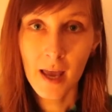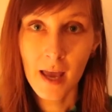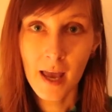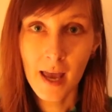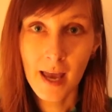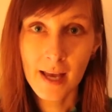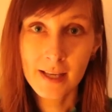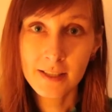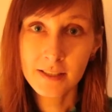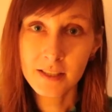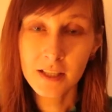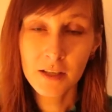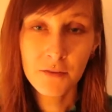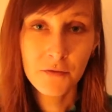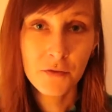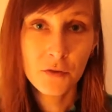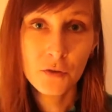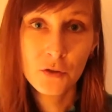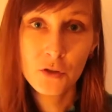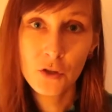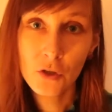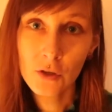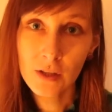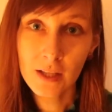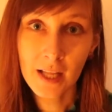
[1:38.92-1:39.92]
and if
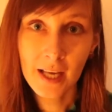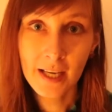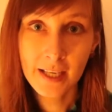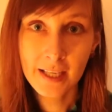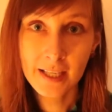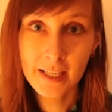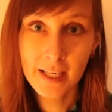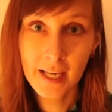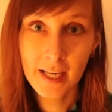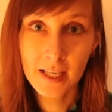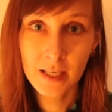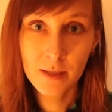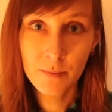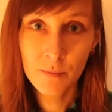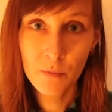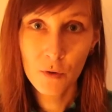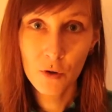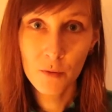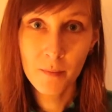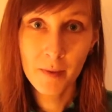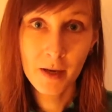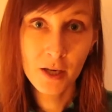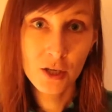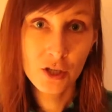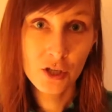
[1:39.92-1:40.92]
you don't like it
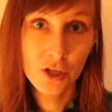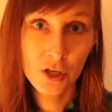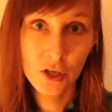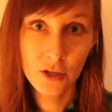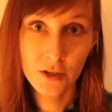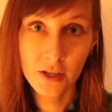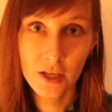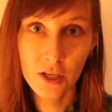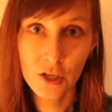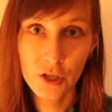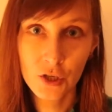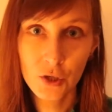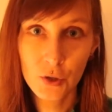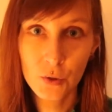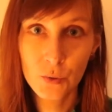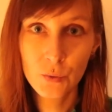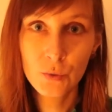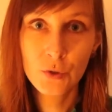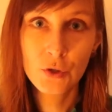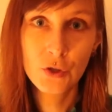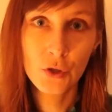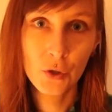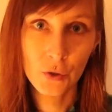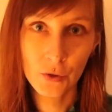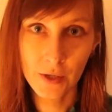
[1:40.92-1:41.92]
anymore, make sure that you
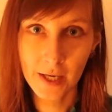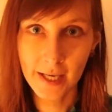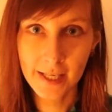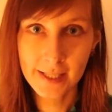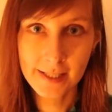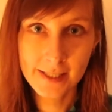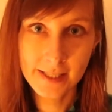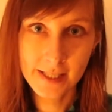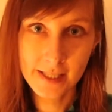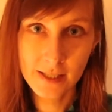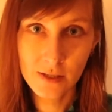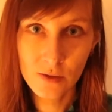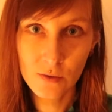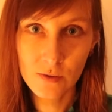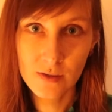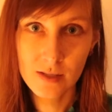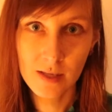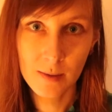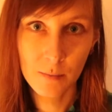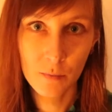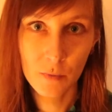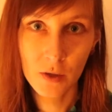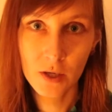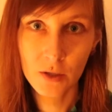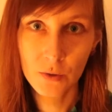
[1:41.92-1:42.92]
donate it to
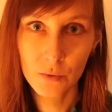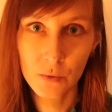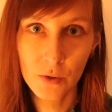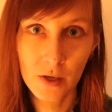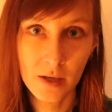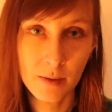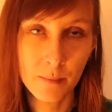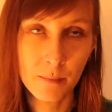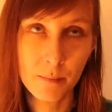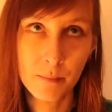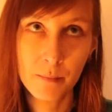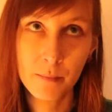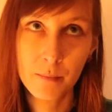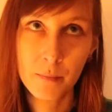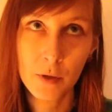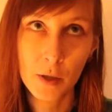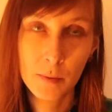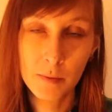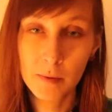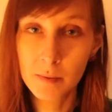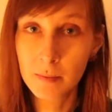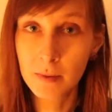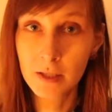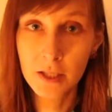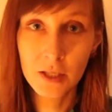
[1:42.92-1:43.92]
someone who can
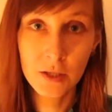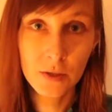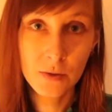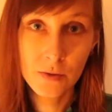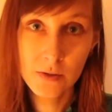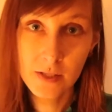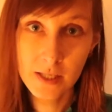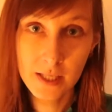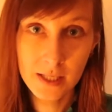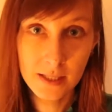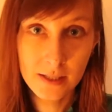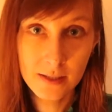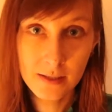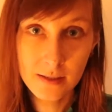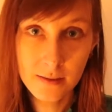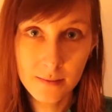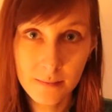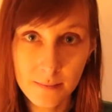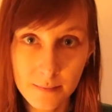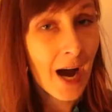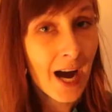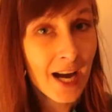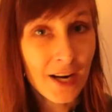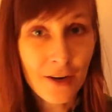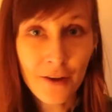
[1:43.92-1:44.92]
probably use it.
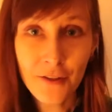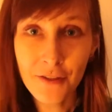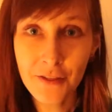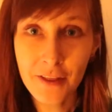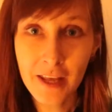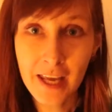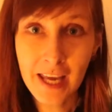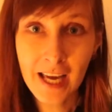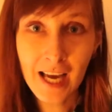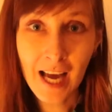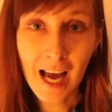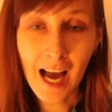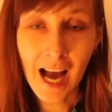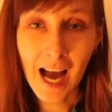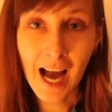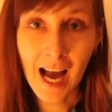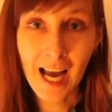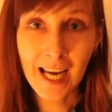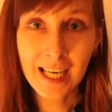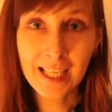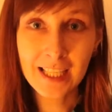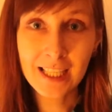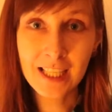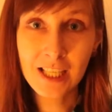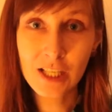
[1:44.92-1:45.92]
I don't think
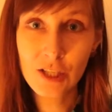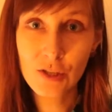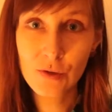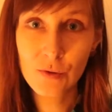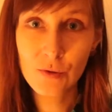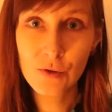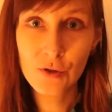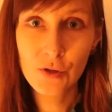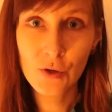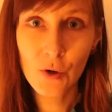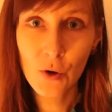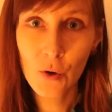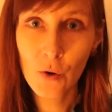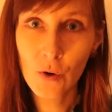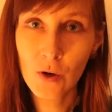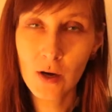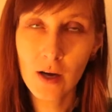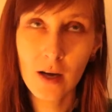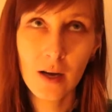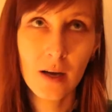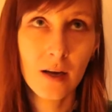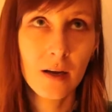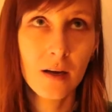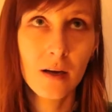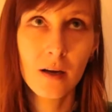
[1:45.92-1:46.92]
I need to talk
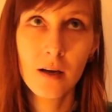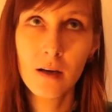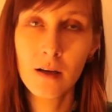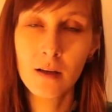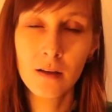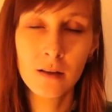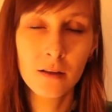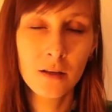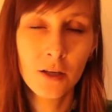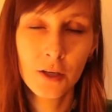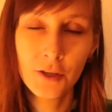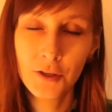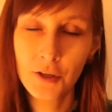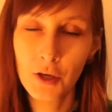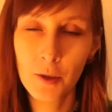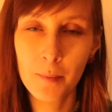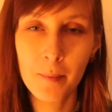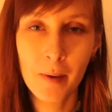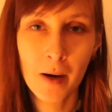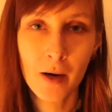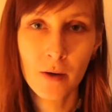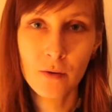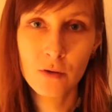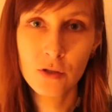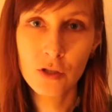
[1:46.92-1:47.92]
a lot
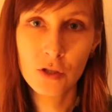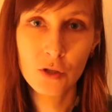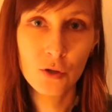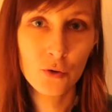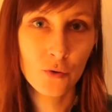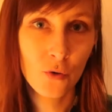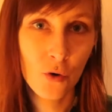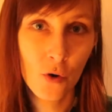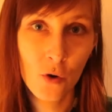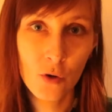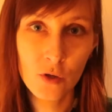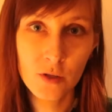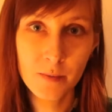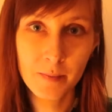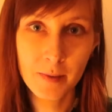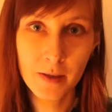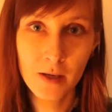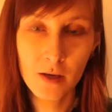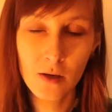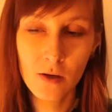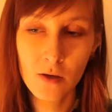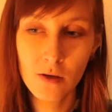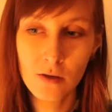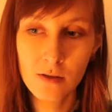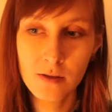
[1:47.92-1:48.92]
about straws,
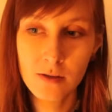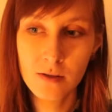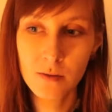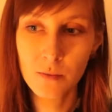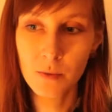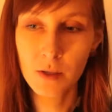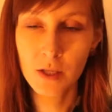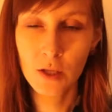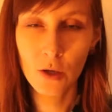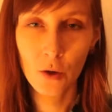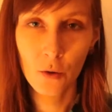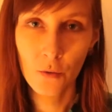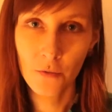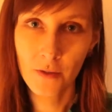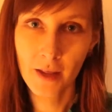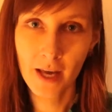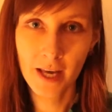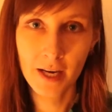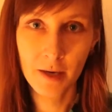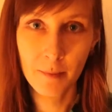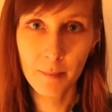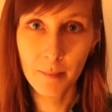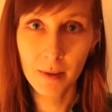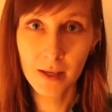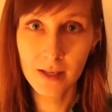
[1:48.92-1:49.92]
because we know
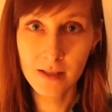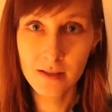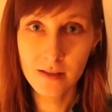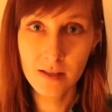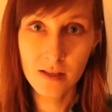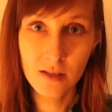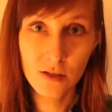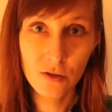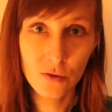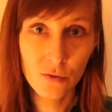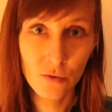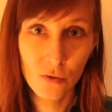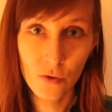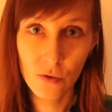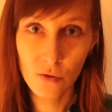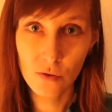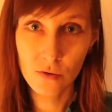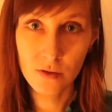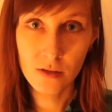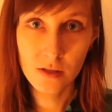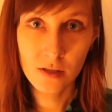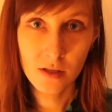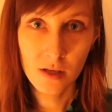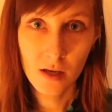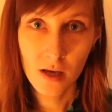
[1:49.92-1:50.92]
that a plastic
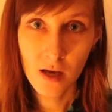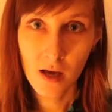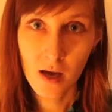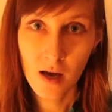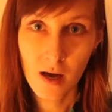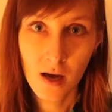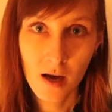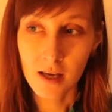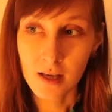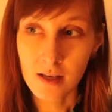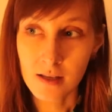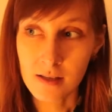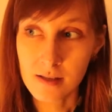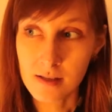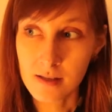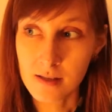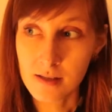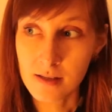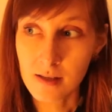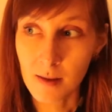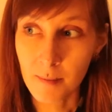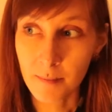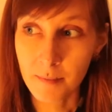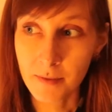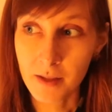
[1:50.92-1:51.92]
straws is
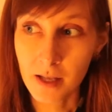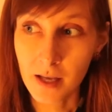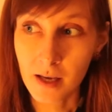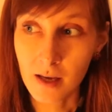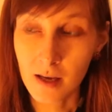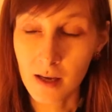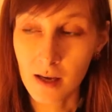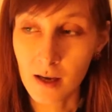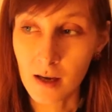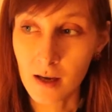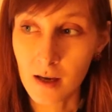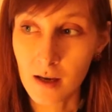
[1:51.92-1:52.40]
something